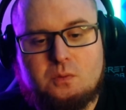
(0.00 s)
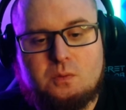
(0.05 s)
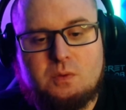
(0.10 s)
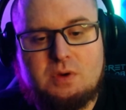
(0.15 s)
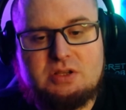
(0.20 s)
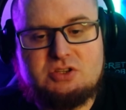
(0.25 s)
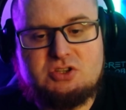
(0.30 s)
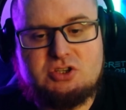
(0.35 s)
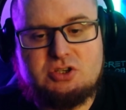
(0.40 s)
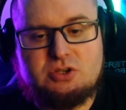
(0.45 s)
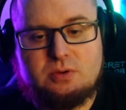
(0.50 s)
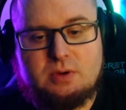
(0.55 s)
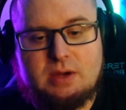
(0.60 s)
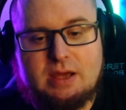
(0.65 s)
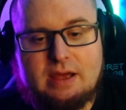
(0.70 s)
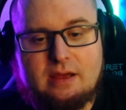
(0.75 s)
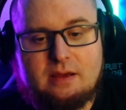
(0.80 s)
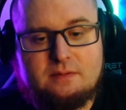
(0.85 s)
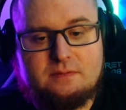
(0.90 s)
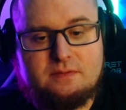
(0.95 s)
Once you
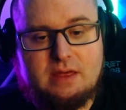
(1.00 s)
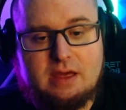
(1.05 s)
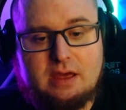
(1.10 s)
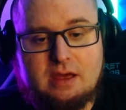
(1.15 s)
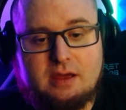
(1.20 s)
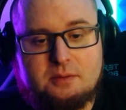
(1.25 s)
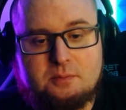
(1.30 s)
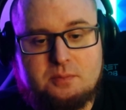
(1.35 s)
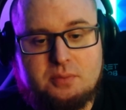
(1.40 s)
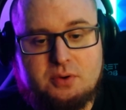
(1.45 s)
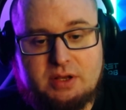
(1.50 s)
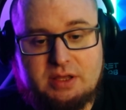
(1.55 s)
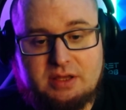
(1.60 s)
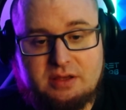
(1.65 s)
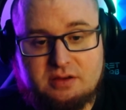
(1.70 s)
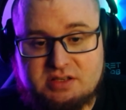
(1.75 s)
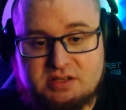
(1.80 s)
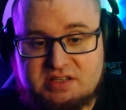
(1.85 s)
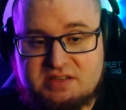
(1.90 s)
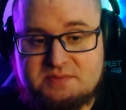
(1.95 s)
have that pretty
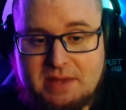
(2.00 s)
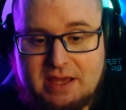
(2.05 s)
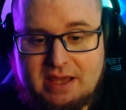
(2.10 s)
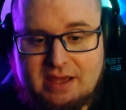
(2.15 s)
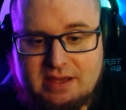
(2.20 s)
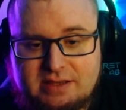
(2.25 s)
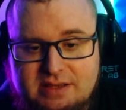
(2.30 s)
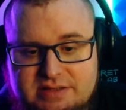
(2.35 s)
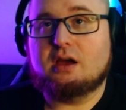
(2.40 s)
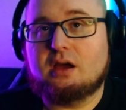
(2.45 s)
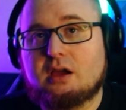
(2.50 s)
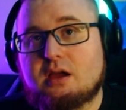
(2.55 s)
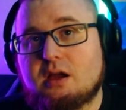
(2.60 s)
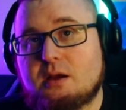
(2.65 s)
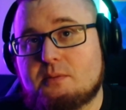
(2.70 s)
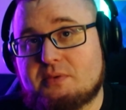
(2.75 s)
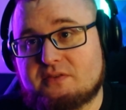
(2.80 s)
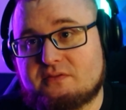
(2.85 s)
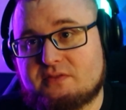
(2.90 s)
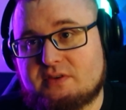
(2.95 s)
good space, a
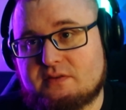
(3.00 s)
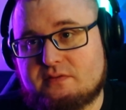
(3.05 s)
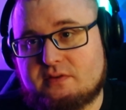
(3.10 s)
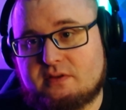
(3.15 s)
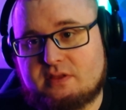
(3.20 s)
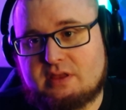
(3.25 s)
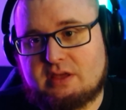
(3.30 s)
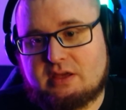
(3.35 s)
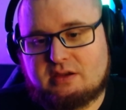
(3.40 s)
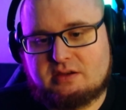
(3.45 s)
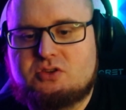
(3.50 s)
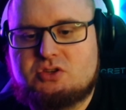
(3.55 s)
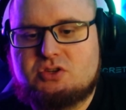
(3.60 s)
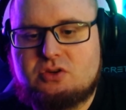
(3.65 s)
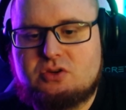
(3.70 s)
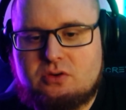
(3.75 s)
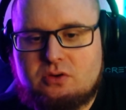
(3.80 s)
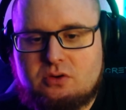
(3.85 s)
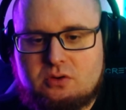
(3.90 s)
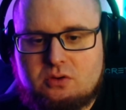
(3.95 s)
couple of different things.
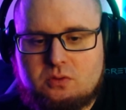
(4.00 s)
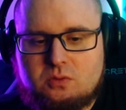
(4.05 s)
So